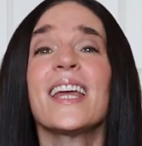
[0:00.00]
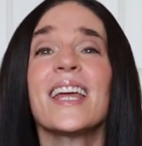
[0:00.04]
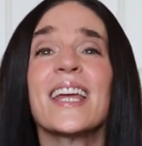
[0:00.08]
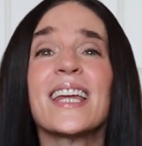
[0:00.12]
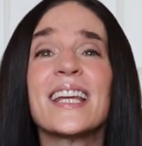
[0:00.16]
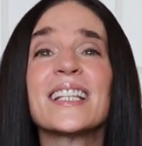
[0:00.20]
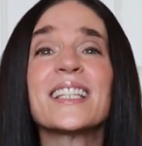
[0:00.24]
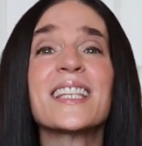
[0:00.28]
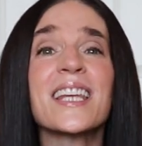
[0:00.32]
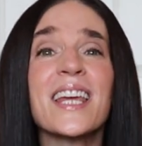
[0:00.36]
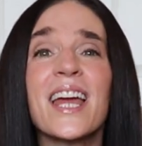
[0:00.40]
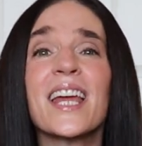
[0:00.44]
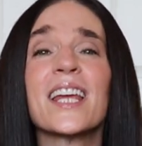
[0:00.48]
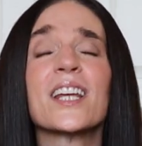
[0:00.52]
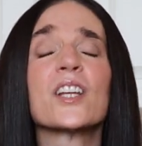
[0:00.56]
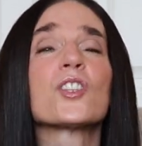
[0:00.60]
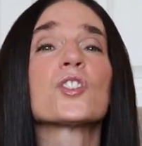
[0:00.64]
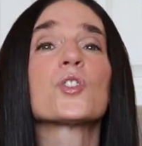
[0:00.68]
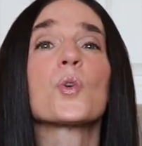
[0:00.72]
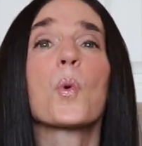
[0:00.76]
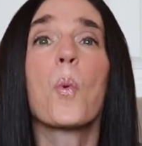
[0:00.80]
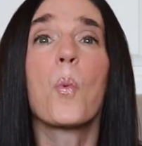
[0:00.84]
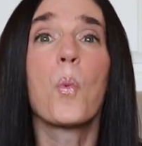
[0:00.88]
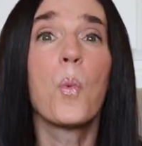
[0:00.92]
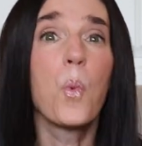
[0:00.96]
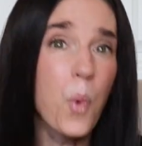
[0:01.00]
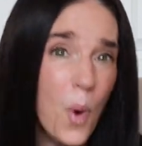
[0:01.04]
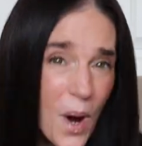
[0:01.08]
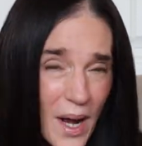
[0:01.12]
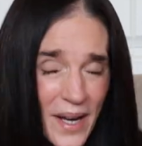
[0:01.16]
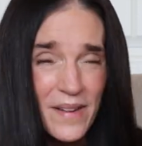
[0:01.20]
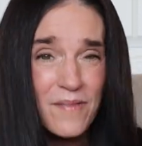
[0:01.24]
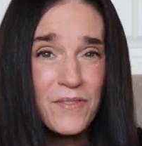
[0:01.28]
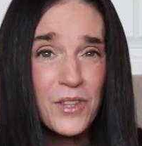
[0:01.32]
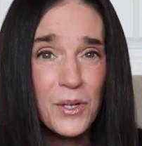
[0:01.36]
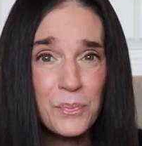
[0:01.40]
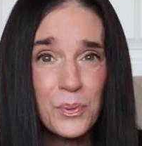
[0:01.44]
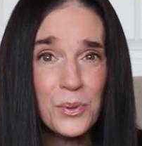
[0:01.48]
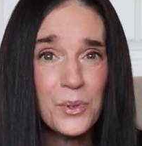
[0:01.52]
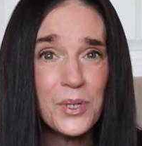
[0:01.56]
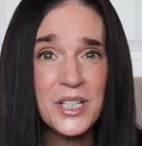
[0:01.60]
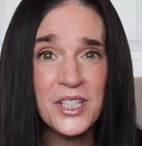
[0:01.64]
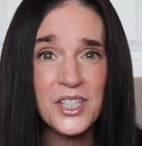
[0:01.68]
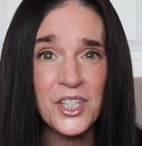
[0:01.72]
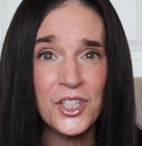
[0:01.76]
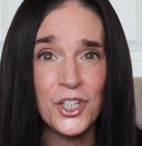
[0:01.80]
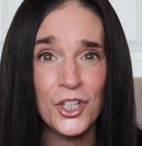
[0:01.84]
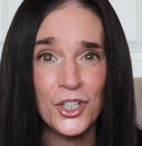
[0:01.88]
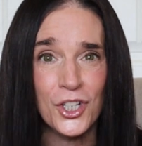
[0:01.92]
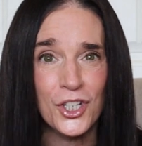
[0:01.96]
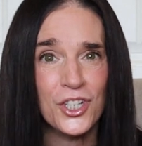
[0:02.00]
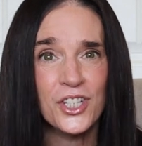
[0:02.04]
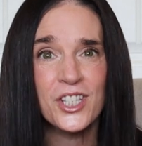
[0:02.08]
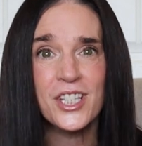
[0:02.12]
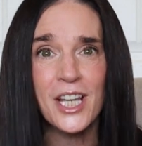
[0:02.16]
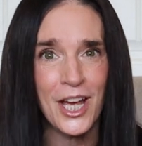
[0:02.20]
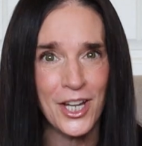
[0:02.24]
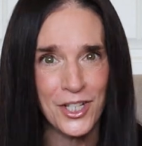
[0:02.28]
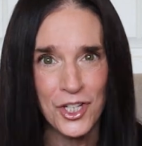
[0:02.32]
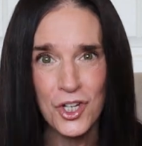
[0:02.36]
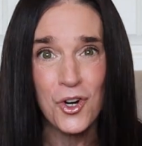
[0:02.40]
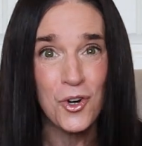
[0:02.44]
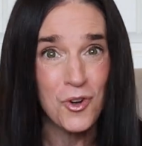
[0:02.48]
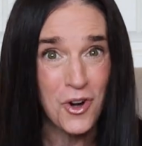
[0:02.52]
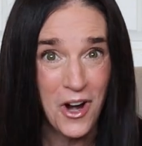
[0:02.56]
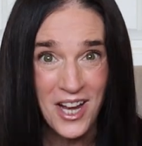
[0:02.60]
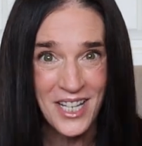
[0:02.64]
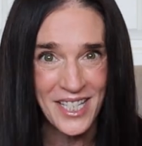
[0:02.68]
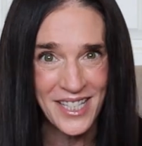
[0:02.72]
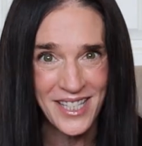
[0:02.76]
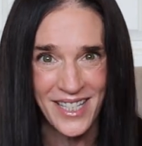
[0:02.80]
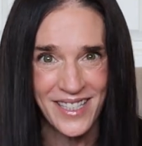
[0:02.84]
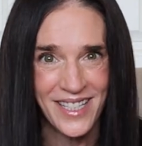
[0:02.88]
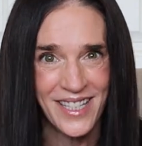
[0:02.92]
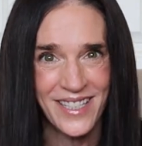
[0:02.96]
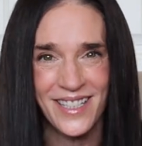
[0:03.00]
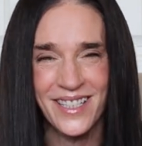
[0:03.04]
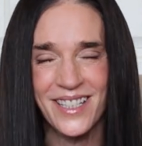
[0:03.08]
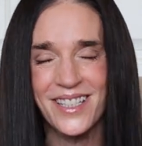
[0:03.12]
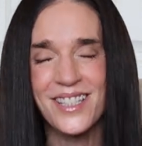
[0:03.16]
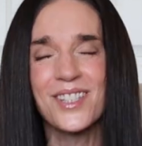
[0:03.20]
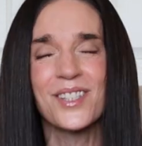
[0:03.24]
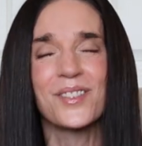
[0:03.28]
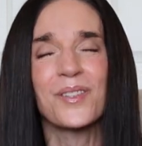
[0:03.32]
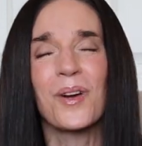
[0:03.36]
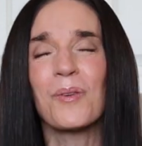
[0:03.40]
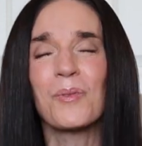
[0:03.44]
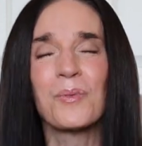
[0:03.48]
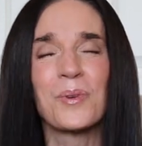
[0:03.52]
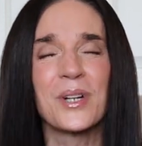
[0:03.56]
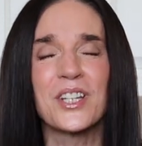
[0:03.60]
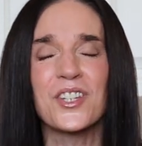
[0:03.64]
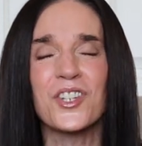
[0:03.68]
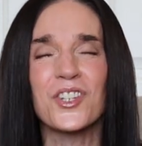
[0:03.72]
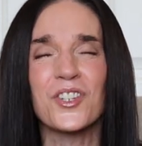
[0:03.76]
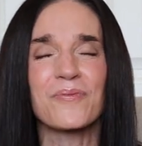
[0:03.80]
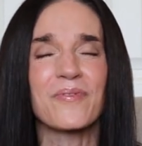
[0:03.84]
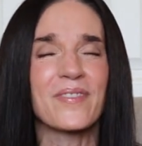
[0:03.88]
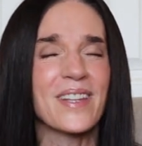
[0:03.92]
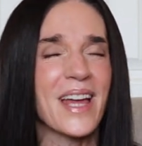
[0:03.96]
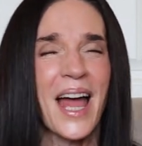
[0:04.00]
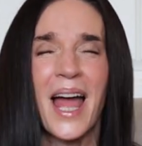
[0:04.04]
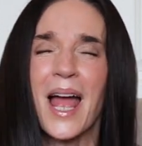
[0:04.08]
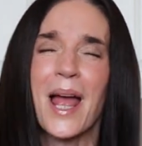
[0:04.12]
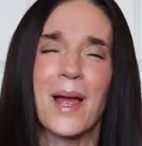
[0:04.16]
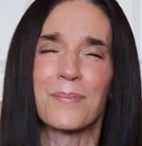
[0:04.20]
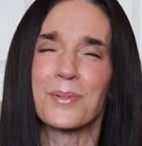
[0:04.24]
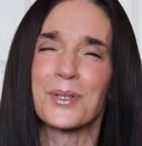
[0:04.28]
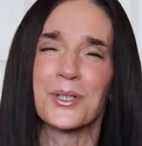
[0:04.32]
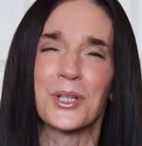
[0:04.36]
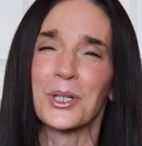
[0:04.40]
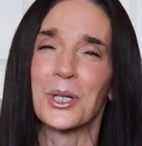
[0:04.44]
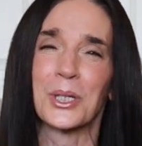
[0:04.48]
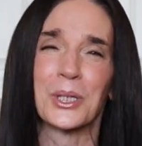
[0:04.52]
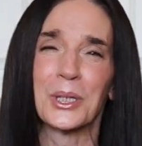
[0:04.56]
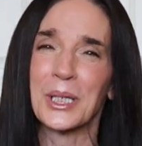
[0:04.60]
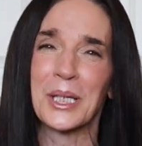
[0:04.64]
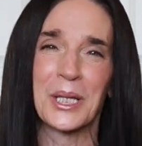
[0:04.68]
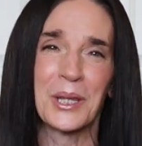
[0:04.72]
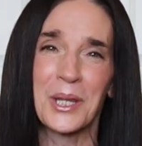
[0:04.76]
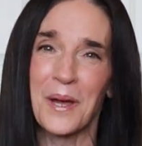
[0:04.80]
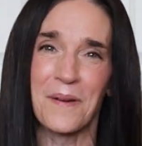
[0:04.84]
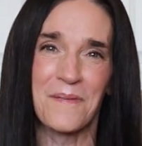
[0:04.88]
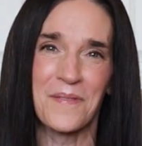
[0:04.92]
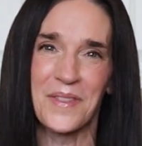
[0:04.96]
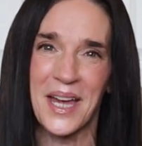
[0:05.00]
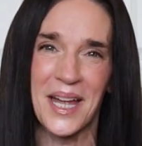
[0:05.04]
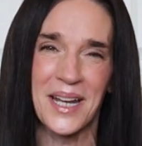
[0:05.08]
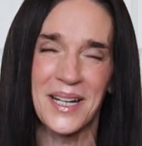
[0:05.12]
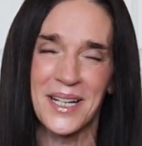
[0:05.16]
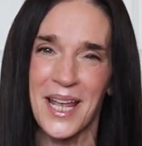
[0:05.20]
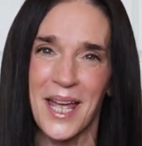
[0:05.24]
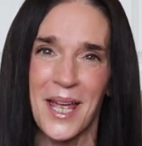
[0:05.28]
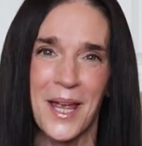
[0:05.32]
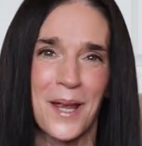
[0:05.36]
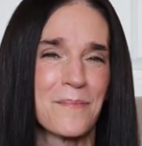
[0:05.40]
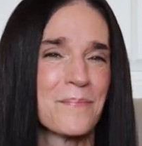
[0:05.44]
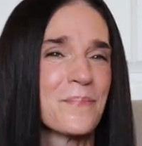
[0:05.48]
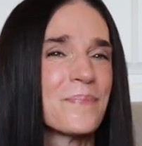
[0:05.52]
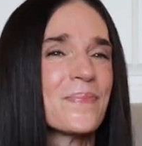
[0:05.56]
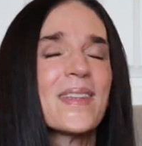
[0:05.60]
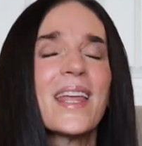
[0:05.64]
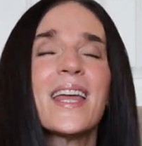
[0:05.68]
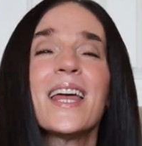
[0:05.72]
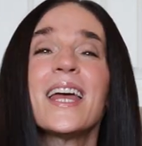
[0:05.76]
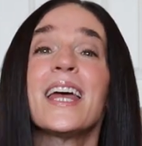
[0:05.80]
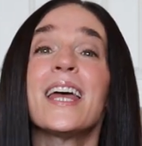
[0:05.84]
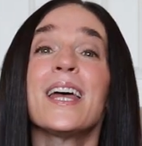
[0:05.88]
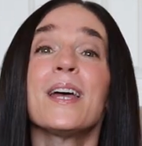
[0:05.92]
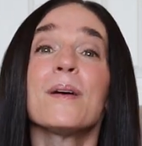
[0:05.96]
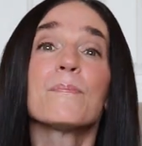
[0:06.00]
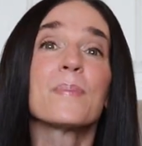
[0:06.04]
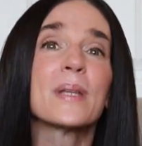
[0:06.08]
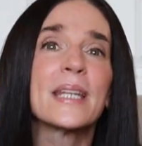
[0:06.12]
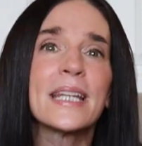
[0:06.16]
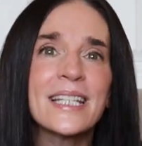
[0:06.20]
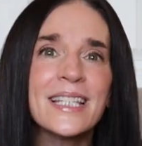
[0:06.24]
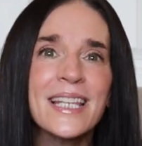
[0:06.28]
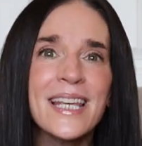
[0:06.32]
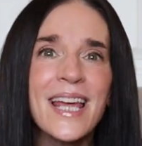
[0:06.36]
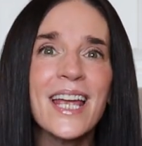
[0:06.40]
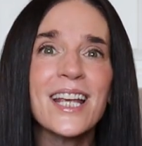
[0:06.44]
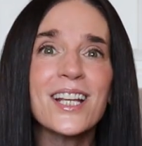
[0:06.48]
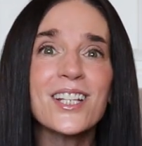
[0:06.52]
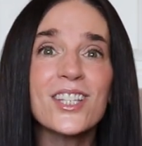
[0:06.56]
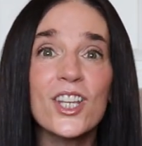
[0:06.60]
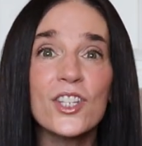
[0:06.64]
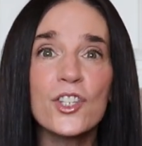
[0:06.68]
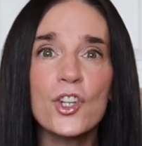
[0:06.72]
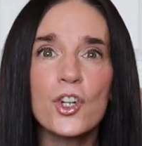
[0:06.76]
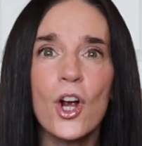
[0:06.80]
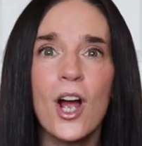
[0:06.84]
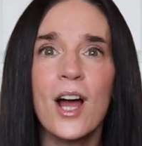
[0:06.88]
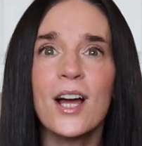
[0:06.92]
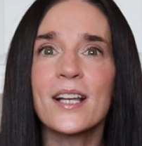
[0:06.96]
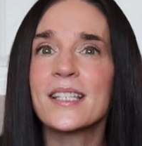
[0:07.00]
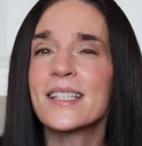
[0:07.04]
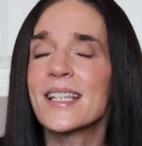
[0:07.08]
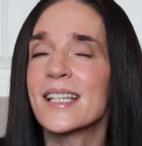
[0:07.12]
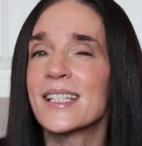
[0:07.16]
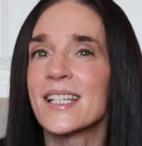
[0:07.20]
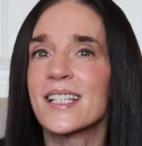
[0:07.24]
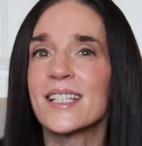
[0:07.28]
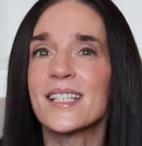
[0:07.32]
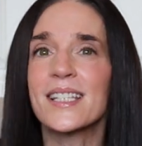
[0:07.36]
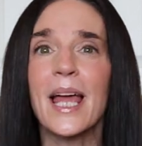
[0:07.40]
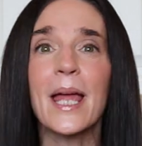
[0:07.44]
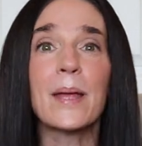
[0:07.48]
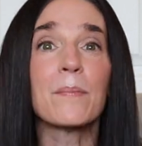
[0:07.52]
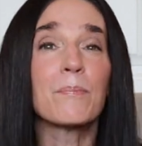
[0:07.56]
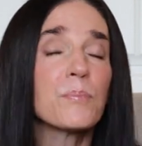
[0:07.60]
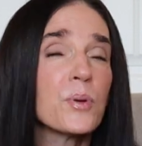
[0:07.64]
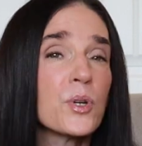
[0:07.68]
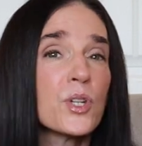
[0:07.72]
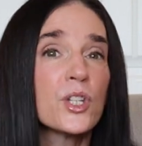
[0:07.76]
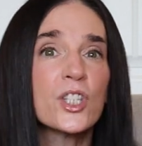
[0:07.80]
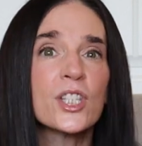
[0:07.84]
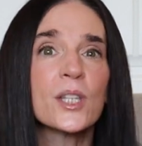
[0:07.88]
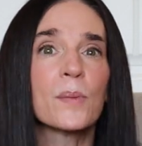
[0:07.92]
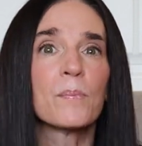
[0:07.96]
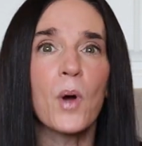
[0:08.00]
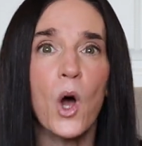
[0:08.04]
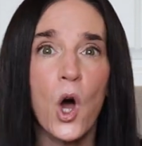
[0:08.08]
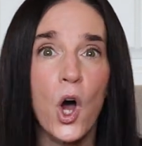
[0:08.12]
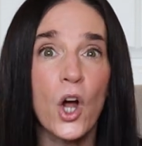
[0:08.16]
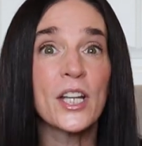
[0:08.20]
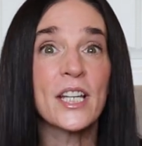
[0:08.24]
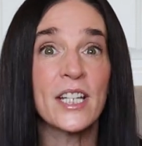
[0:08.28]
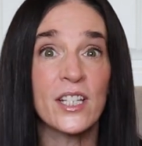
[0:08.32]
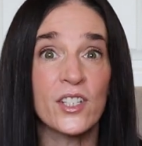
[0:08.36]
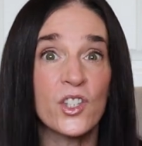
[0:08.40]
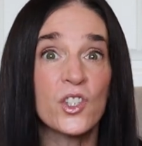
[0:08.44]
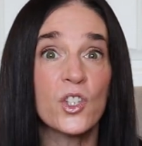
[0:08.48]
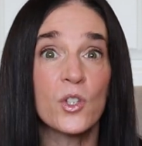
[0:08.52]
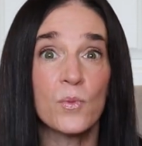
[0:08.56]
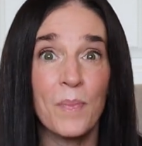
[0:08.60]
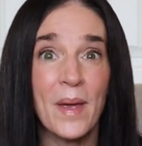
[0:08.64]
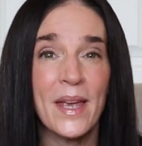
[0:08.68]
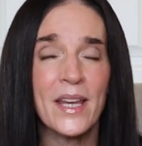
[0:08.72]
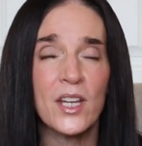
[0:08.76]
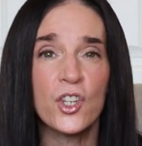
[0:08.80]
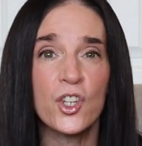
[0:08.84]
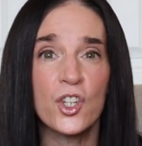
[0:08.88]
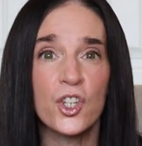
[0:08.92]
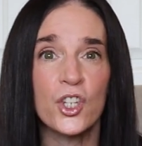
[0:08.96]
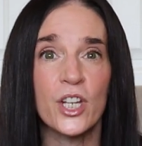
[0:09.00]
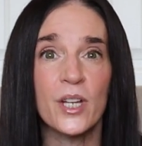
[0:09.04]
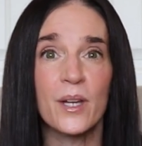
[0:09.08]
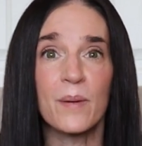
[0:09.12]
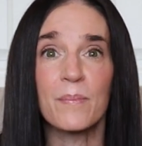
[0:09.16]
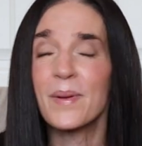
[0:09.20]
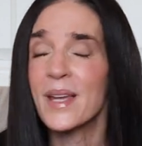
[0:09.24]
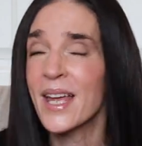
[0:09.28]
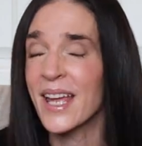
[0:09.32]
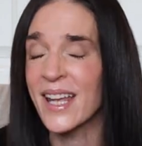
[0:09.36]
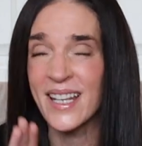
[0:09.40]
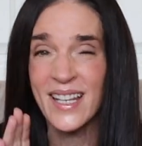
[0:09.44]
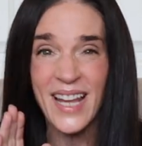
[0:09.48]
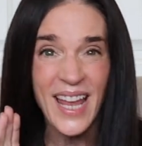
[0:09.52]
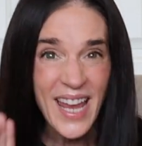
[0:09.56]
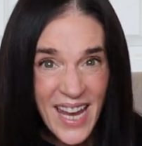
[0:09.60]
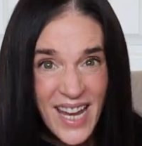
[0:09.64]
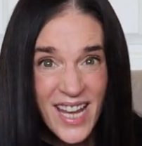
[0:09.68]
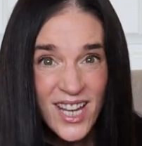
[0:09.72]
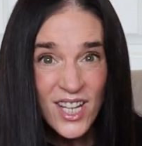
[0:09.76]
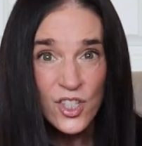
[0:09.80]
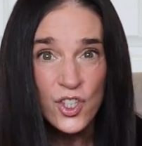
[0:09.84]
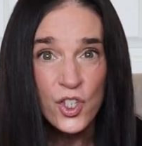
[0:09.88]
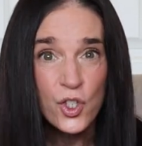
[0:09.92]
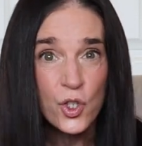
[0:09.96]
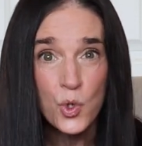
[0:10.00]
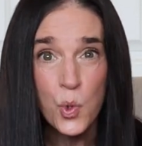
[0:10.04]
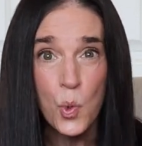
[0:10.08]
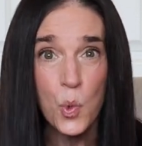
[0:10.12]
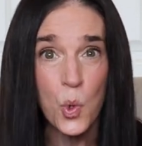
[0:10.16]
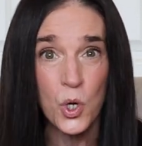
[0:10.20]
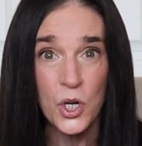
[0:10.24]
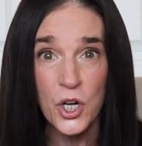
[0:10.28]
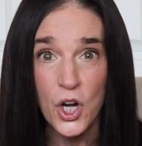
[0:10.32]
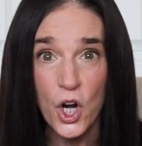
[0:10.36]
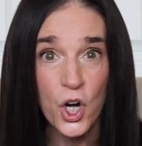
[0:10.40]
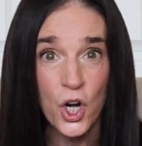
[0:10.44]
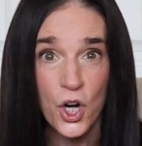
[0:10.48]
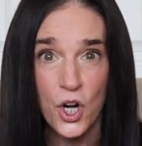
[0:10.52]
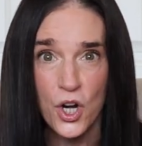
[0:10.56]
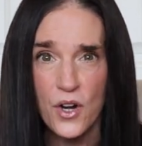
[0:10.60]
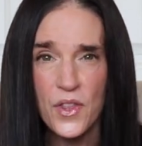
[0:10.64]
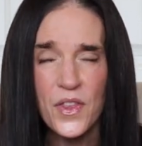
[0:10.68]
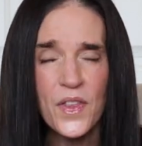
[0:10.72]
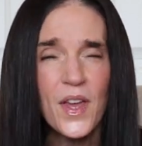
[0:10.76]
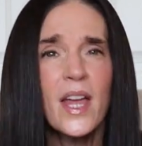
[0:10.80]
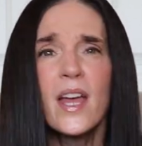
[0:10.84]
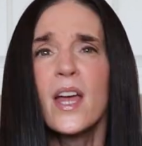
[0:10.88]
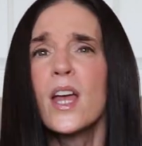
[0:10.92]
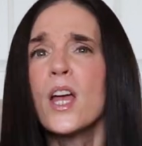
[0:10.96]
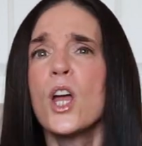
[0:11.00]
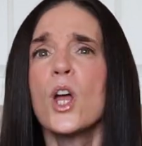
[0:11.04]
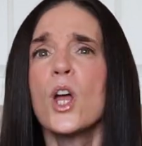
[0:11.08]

He takes one of the prisoners, Atrocitus, which I absolutely love that name, but he takes Atrocitus and puts him on his spaceship and heads toward Earth.